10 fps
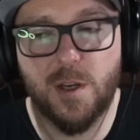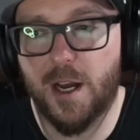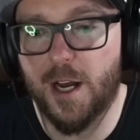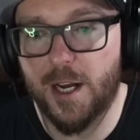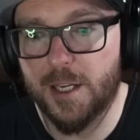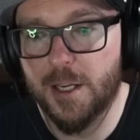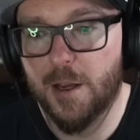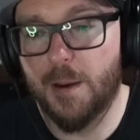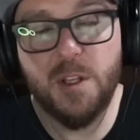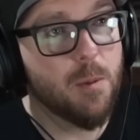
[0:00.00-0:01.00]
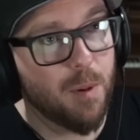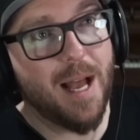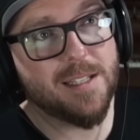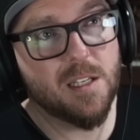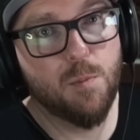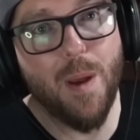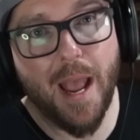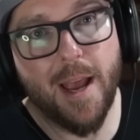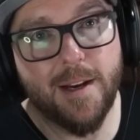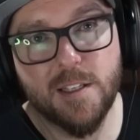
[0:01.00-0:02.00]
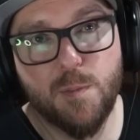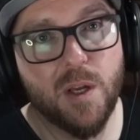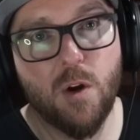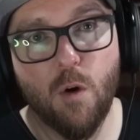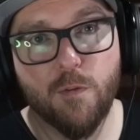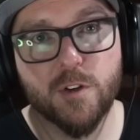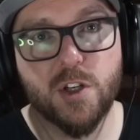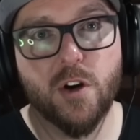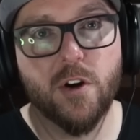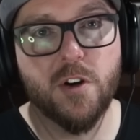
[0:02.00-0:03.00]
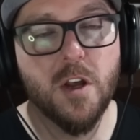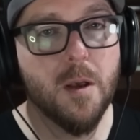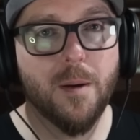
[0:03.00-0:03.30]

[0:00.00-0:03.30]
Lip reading: The plastics ban has been overturned.